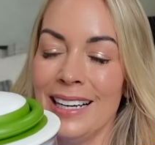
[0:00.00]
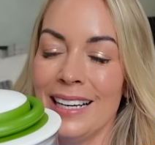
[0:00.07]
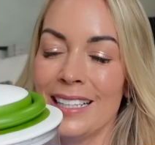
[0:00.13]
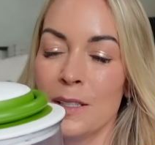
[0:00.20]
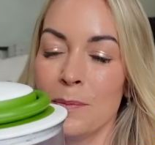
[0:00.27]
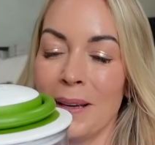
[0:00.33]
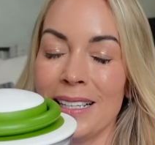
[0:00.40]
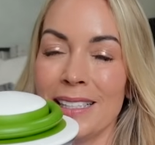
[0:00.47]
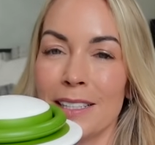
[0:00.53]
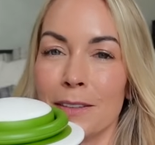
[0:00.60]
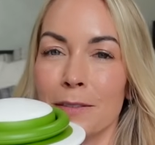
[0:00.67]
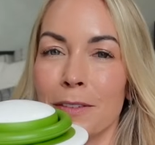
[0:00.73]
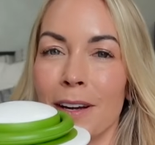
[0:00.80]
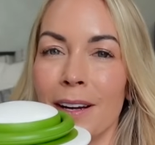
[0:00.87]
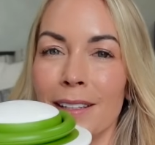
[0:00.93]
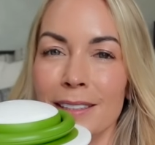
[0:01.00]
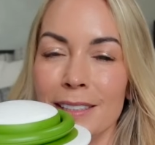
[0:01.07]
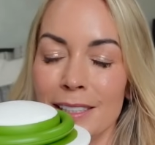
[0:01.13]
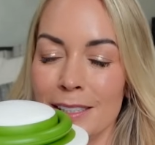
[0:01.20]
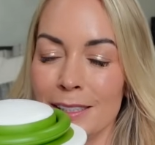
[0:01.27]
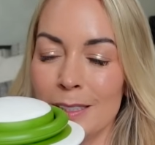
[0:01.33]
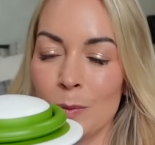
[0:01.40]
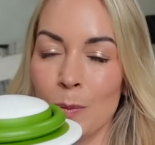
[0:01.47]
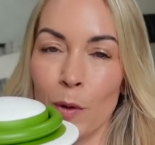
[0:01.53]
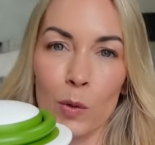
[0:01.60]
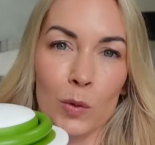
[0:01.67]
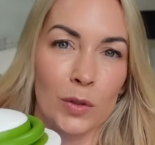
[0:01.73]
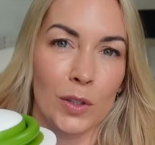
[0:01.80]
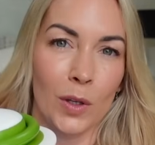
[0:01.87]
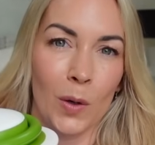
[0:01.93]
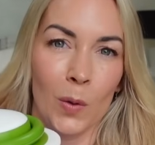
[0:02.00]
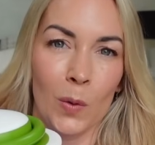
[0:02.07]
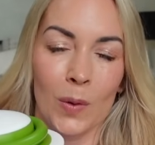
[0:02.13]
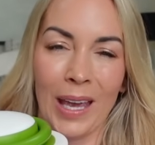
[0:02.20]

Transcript: It's amazing for onions, but also